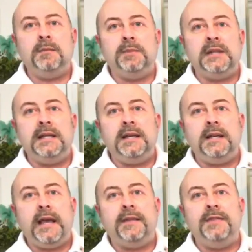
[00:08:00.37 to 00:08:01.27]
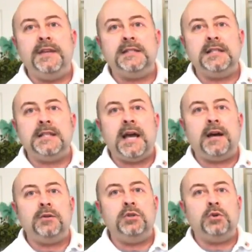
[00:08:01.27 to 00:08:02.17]
completed and this is
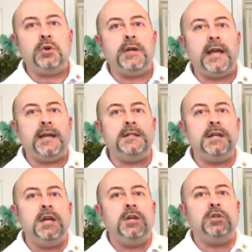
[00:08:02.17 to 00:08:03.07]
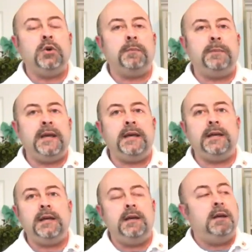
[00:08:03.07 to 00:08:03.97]
how you create your
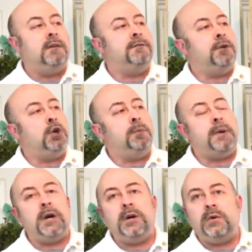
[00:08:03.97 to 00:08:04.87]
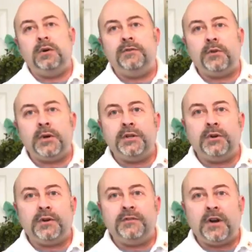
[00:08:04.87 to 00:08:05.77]
big full bow for
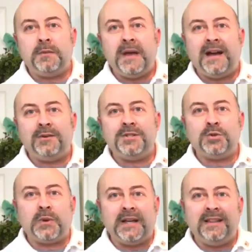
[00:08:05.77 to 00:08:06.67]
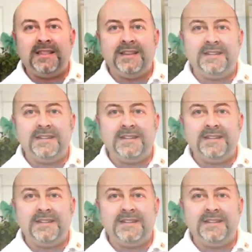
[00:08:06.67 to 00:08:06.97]
your farmhouse wreath.